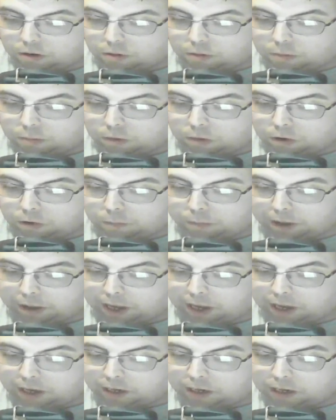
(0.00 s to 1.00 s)
will
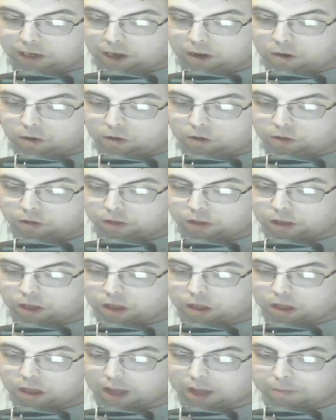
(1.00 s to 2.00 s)
be loath to
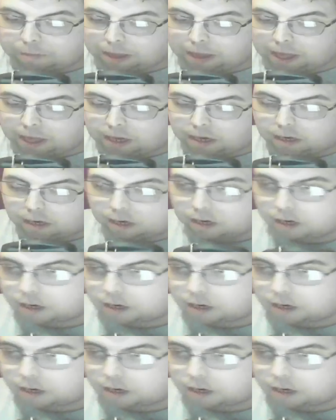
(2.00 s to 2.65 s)
step in.